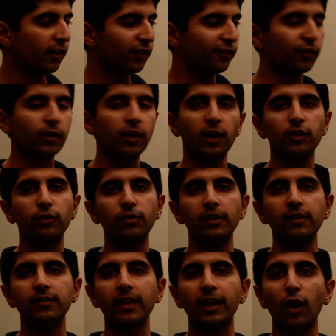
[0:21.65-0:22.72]
for
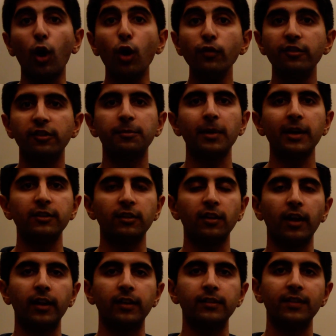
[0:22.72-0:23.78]
countries that
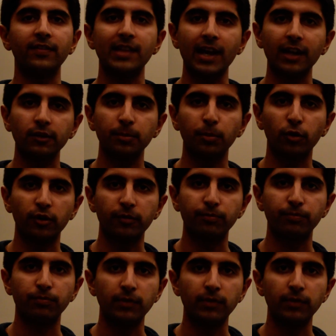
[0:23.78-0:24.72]
over-specialize in the export of